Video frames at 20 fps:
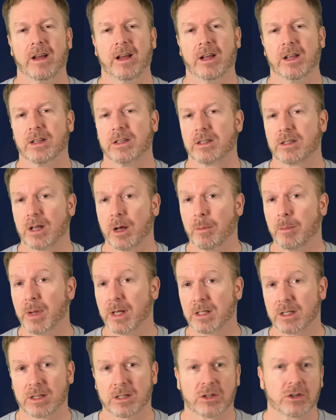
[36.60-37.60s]
Some
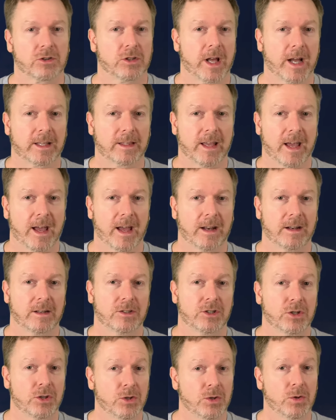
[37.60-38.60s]
businesses are like that
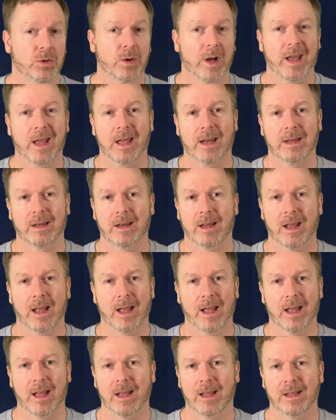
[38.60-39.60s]
too, and
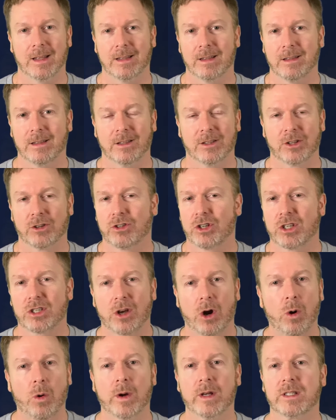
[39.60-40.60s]
they're just
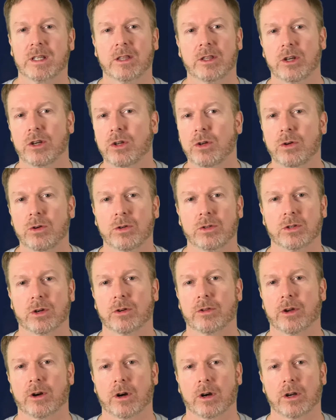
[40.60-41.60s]
always in the news,
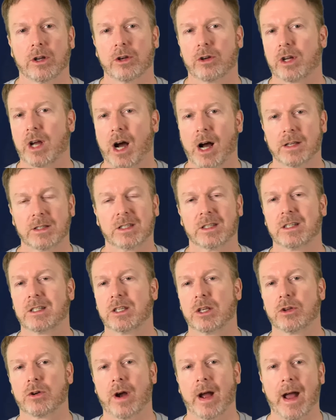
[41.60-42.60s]
or you constantly see
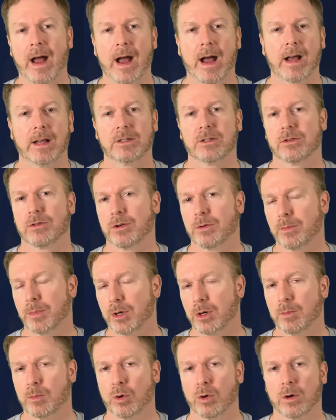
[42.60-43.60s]
their ads or their
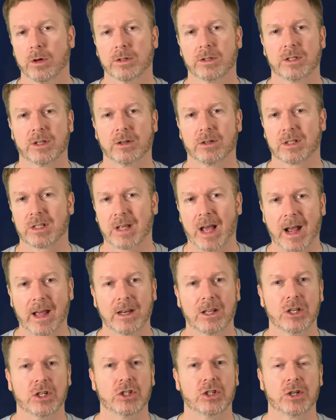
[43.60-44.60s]
billboards, their
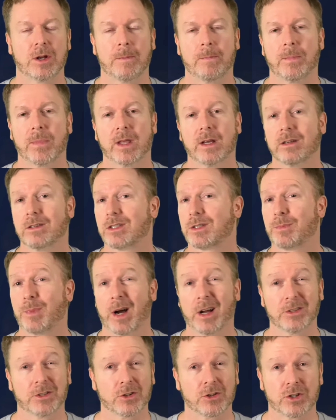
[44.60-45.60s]
signage,
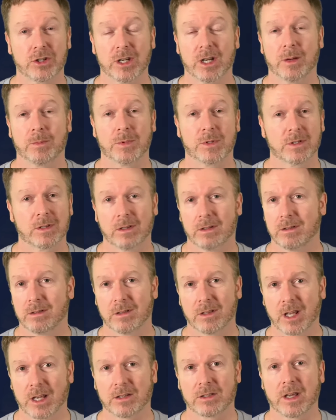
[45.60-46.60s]
sponsorships, and
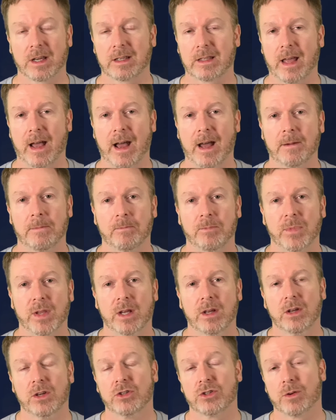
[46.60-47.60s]
things like that.
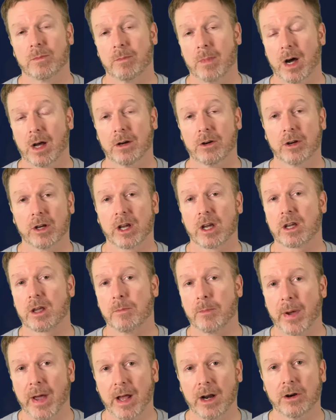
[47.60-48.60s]
So monitoring a
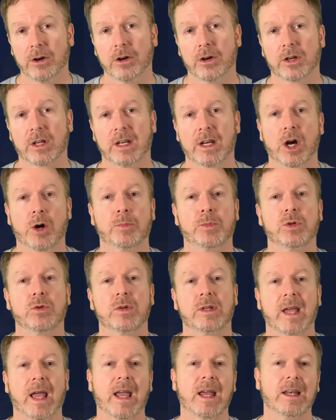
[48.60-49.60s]
competitor can help you
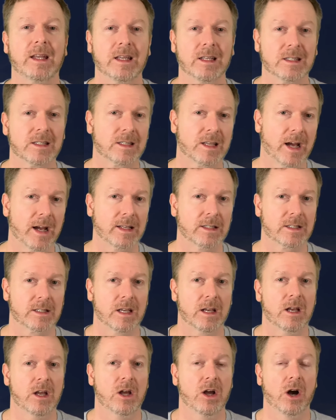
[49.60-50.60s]
gain insights
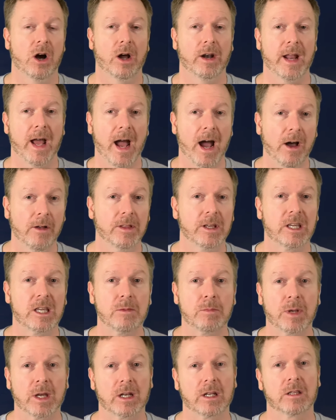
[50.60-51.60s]
on how they
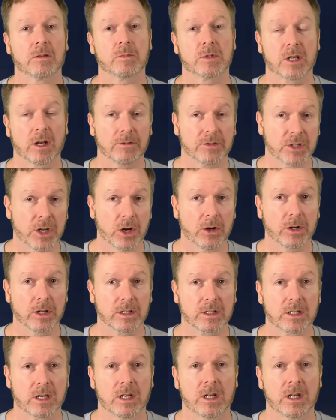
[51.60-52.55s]
keep getting themselves noticed.